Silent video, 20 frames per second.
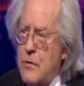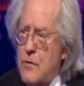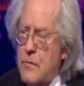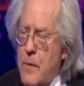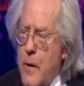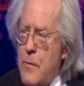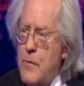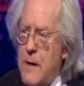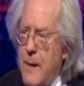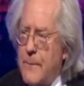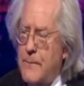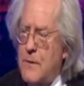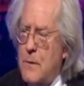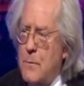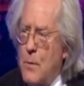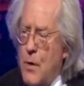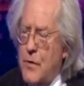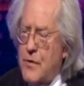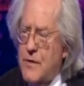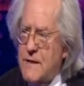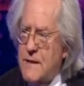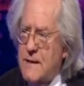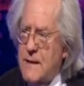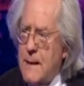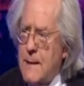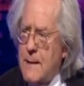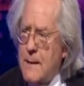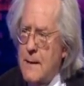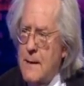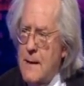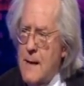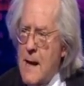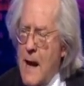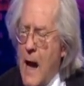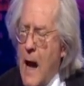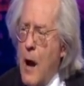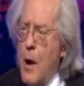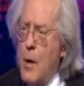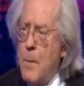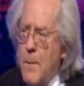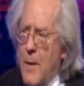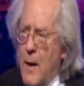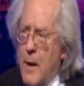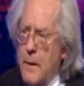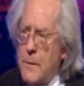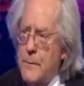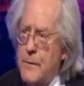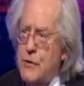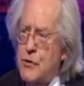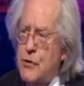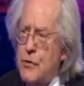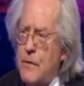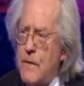grown-up democracy, our Parliament should